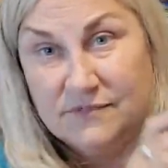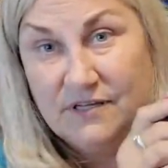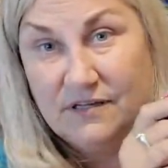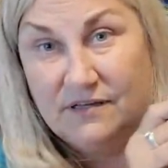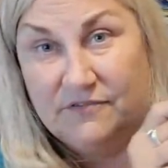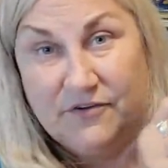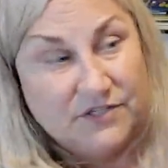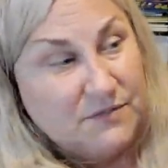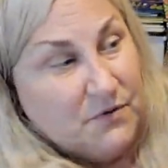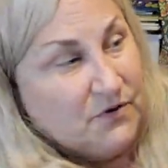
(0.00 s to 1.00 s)
If you're a
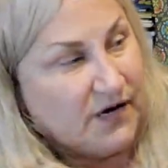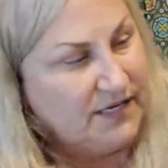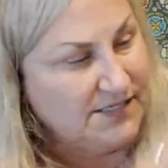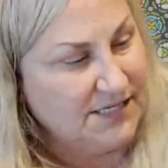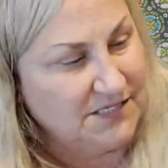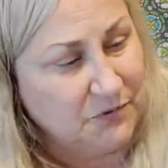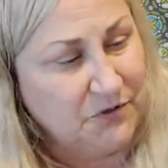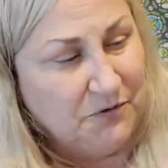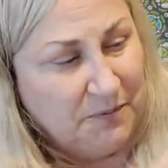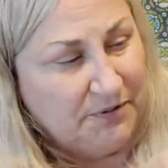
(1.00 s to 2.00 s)
smoker, I guess that's where
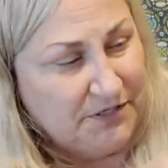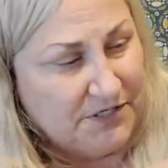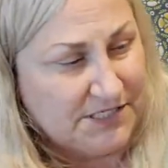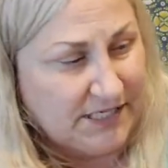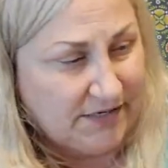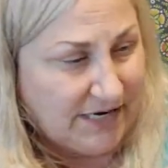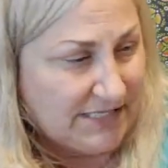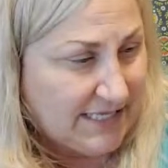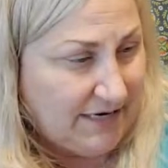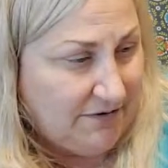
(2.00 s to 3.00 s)
you would put your
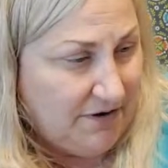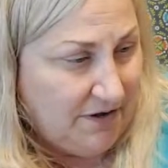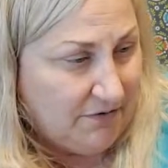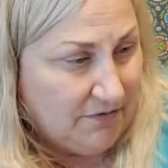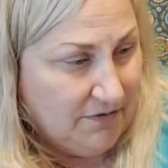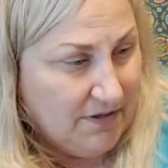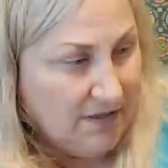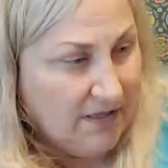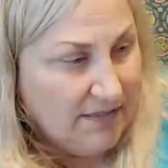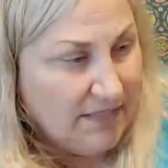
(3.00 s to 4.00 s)
cigarettes. I don't know.
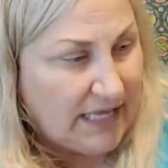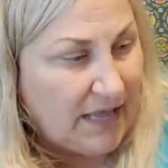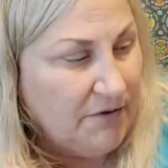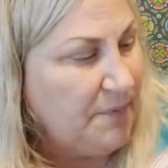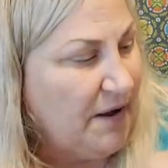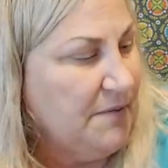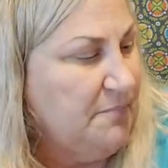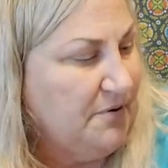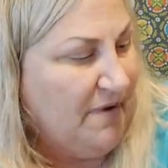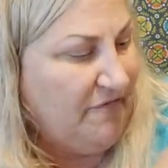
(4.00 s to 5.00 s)
Like I would probably
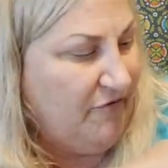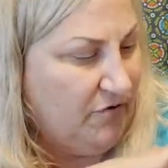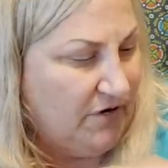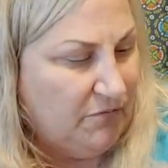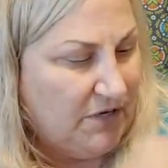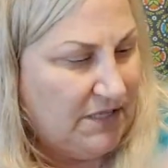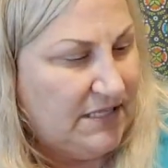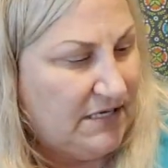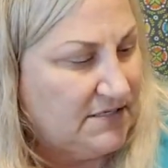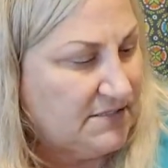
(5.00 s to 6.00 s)
put my phone in one of
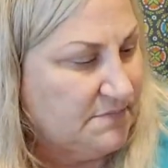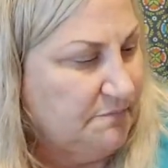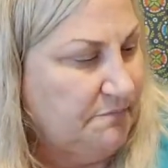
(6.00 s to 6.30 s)
these.